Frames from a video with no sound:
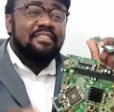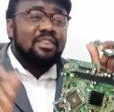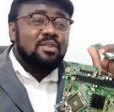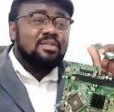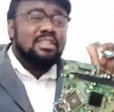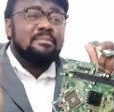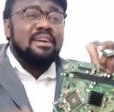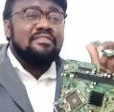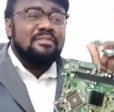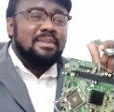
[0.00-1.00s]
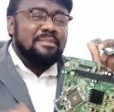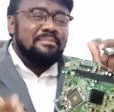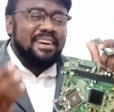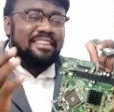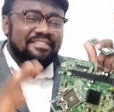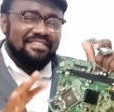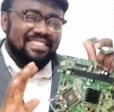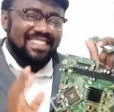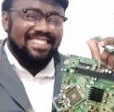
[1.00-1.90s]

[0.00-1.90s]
even go to the bathroom and bath.